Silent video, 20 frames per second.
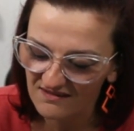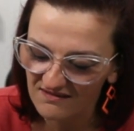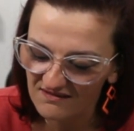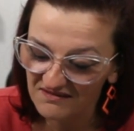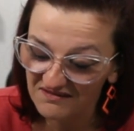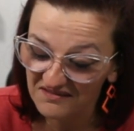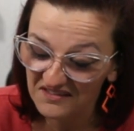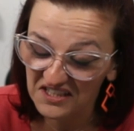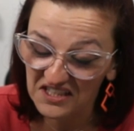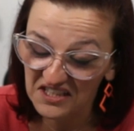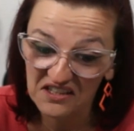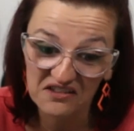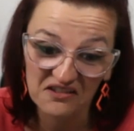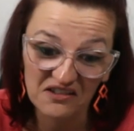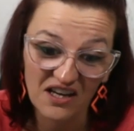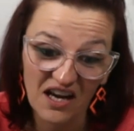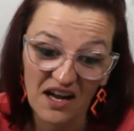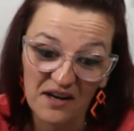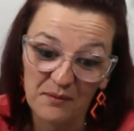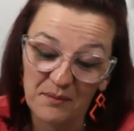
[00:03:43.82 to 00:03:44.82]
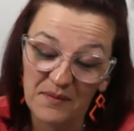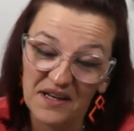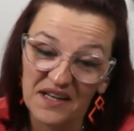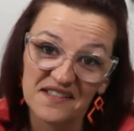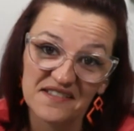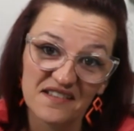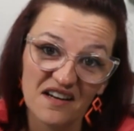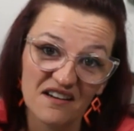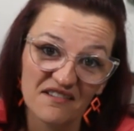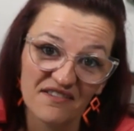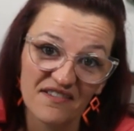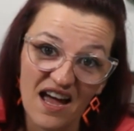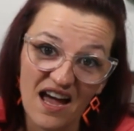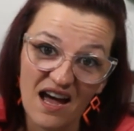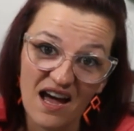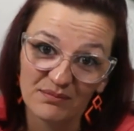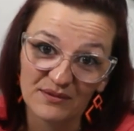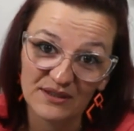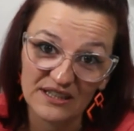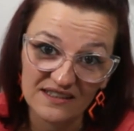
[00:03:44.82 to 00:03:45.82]
you gotta make stuff
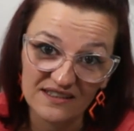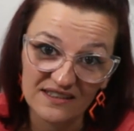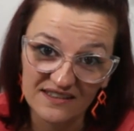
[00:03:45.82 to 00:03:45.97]
happen.